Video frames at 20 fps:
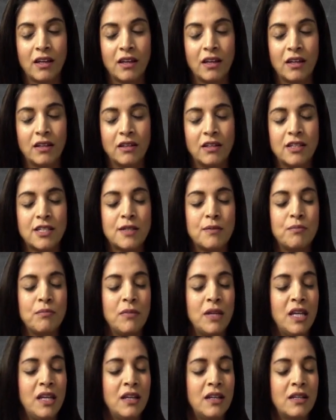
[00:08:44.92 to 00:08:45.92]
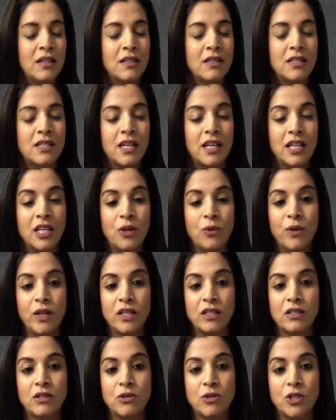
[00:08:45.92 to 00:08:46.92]
this me continuing
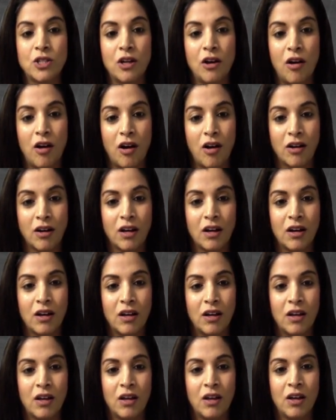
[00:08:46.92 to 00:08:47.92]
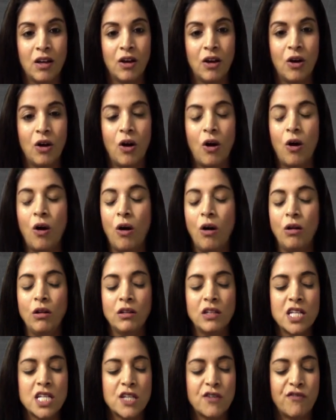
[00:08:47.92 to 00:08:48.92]
to talk, all
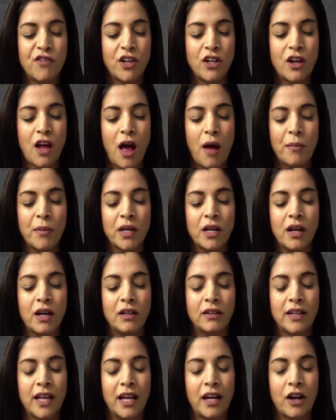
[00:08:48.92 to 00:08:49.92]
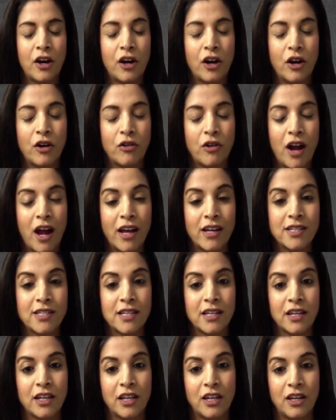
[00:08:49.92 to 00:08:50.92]
this phenomena that are
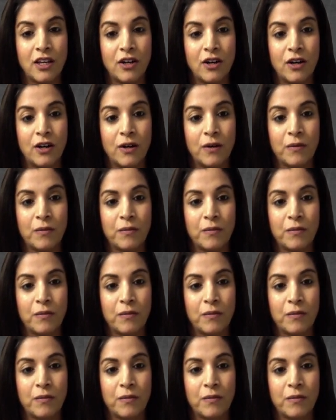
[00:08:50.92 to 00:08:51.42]
arising here.